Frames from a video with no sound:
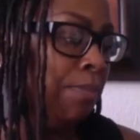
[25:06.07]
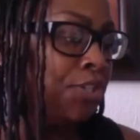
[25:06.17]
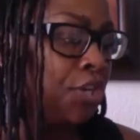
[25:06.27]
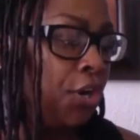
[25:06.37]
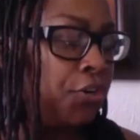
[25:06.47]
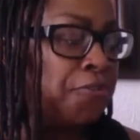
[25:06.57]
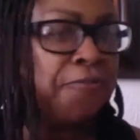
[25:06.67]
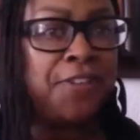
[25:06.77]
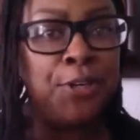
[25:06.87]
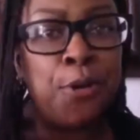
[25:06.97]
Maternal
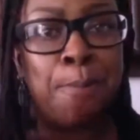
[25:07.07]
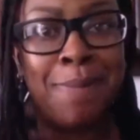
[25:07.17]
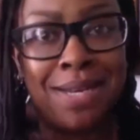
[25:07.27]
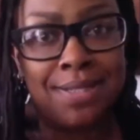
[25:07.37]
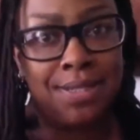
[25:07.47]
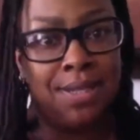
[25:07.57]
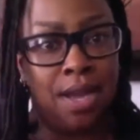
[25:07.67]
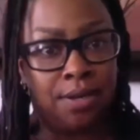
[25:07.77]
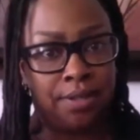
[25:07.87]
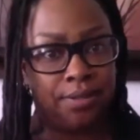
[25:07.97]
fetal medicine
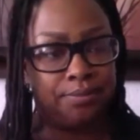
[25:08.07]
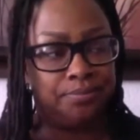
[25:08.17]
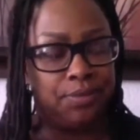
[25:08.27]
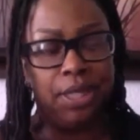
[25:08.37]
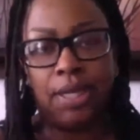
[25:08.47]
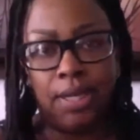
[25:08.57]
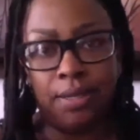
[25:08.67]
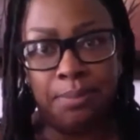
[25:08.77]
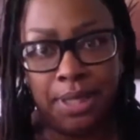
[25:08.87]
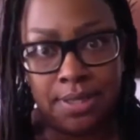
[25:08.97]
doctor,
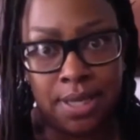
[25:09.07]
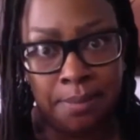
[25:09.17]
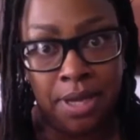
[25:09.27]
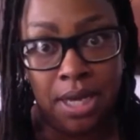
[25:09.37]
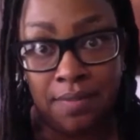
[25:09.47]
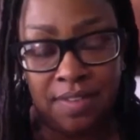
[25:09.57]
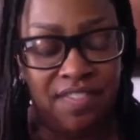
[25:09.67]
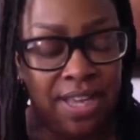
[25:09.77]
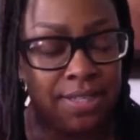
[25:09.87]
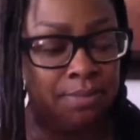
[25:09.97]
again, because I'm of
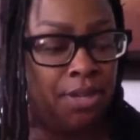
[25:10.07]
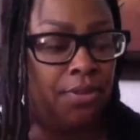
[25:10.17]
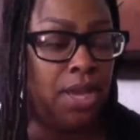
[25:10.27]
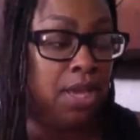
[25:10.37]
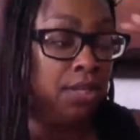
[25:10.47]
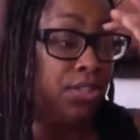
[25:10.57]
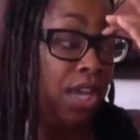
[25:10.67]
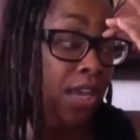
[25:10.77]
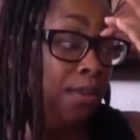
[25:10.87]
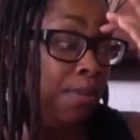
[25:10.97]
advanced mother age,
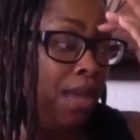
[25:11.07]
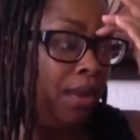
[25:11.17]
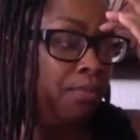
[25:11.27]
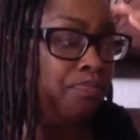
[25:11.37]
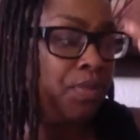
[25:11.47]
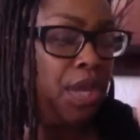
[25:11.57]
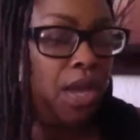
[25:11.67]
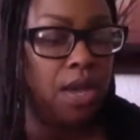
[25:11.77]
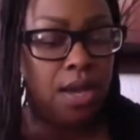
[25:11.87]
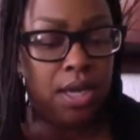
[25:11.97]
AMA.
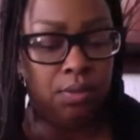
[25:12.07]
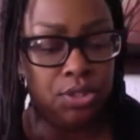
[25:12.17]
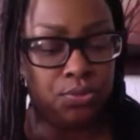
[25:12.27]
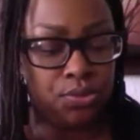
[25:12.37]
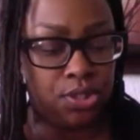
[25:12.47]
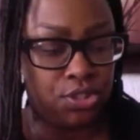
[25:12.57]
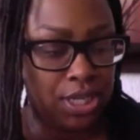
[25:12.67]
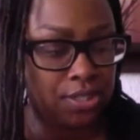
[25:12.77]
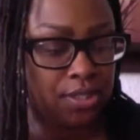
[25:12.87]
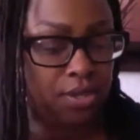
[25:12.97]
It was
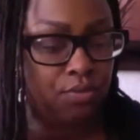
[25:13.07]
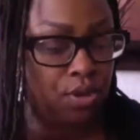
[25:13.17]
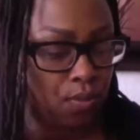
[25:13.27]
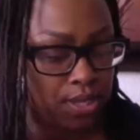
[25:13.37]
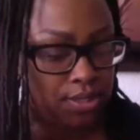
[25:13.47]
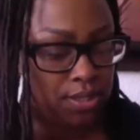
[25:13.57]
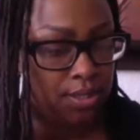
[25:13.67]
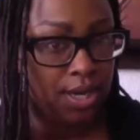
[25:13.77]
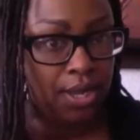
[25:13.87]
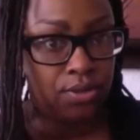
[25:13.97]
suggested and
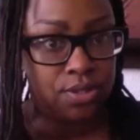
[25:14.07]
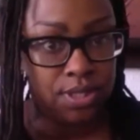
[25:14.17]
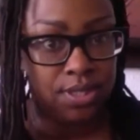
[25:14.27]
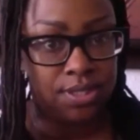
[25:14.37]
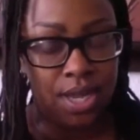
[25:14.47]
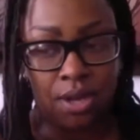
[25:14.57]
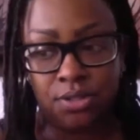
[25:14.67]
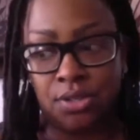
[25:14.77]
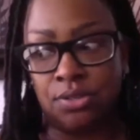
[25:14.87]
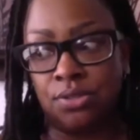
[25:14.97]
requested that I go see this
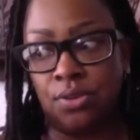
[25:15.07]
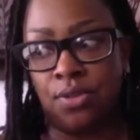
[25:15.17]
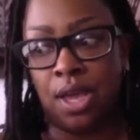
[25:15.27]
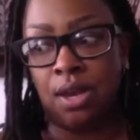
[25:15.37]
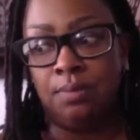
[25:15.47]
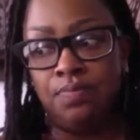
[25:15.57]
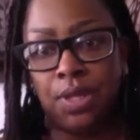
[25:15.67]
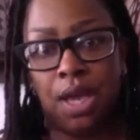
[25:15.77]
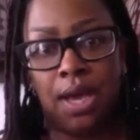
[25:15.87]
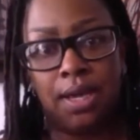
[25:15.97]
doctor so that
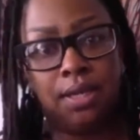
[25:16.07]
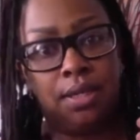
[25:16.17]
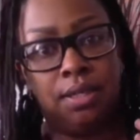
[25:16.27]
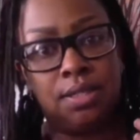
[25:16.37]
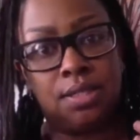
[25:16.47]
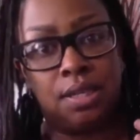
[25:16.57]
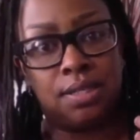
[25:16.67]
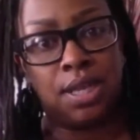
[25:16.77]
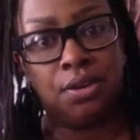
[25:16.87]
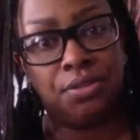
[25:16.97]
I could
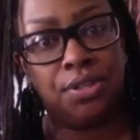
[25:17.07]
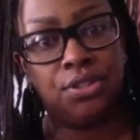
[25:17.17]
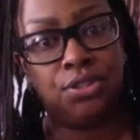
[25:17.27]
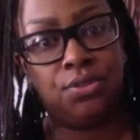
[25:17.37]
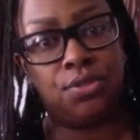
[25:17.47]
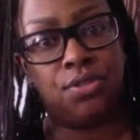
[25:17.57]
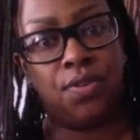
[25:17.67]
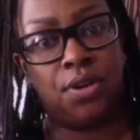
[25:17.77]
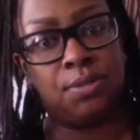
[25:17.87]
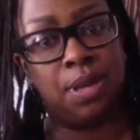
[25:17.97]
discuss health issues as
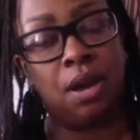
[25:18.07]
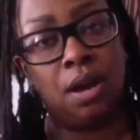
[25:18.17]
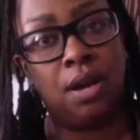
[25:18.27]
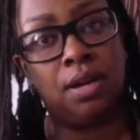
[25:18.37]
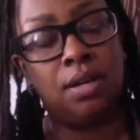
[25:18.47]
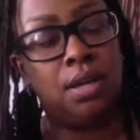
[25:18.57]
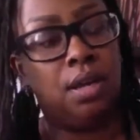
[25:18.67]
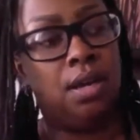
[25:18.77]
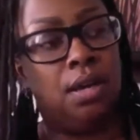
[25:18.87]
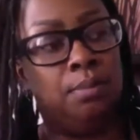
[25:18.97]
far as my heart,
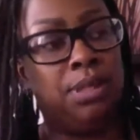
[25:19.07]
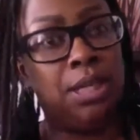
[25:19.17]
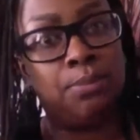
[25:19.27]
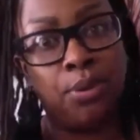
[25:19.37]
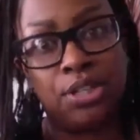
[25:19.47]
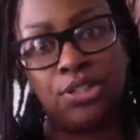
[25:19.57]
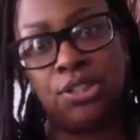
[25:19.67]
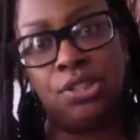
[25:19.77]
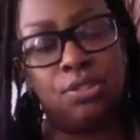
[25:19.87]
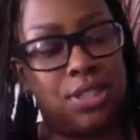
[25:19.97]
blood
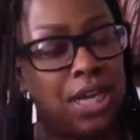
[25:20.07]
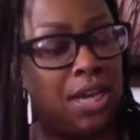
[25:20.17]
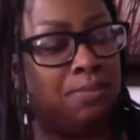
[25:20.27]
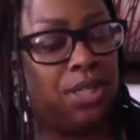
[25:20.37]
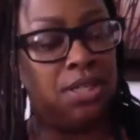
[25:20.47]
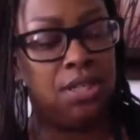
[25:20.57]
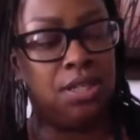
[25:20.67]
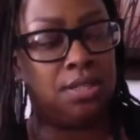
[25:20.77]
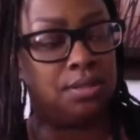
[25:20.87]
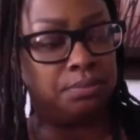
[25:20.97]
pressure,
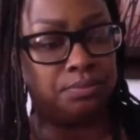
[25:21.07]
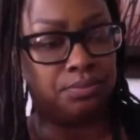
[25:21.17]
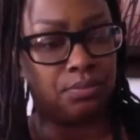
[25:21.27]
diabetes,